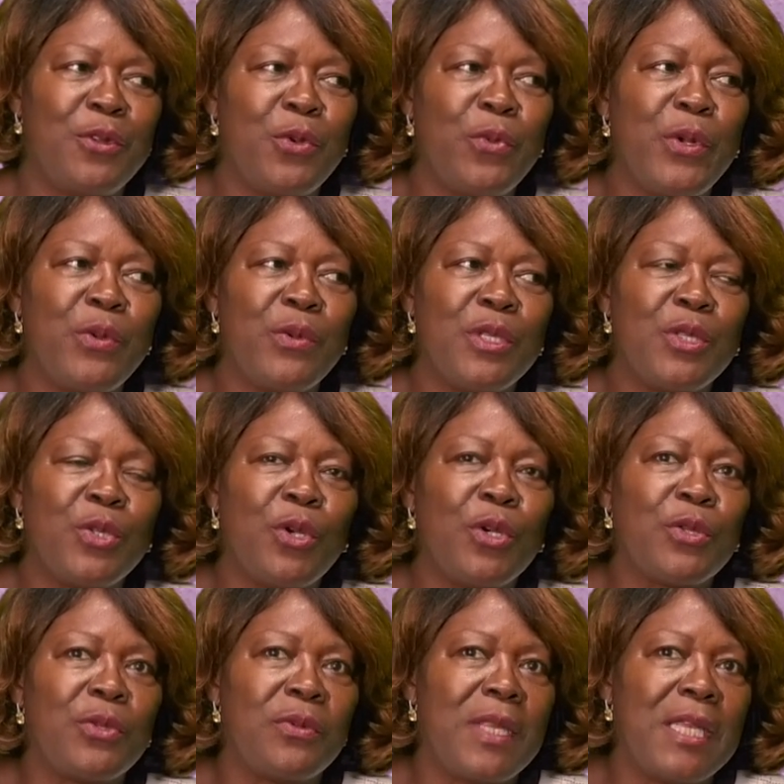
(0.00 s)
The way we
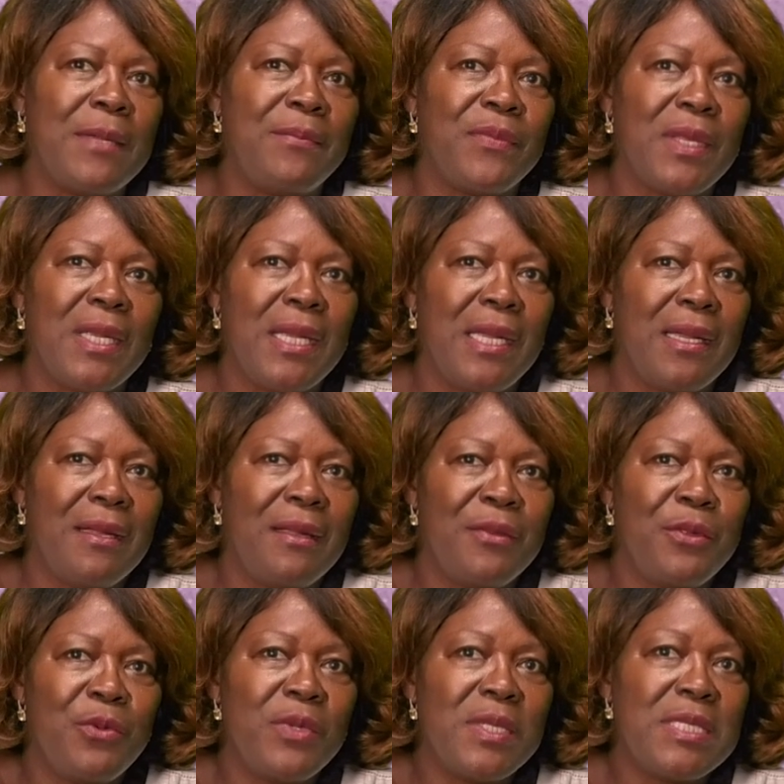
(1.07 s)
talk to them,
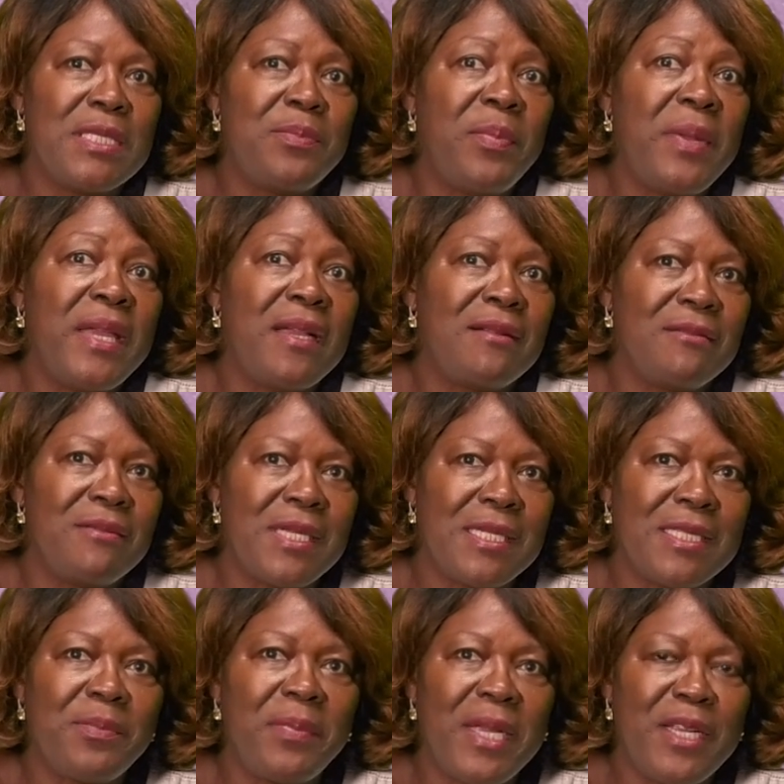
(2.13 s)
the respect we
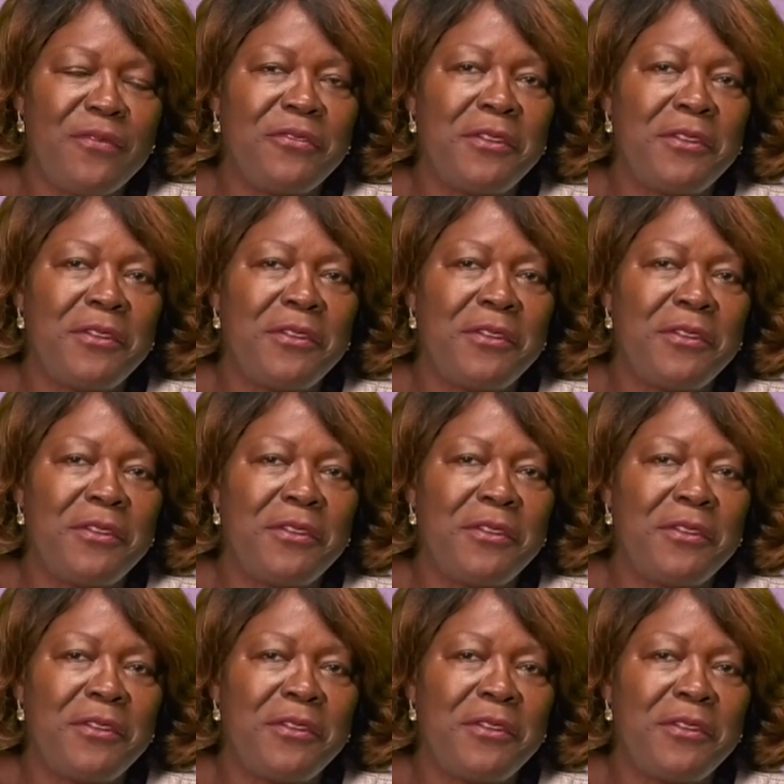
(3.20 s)
expect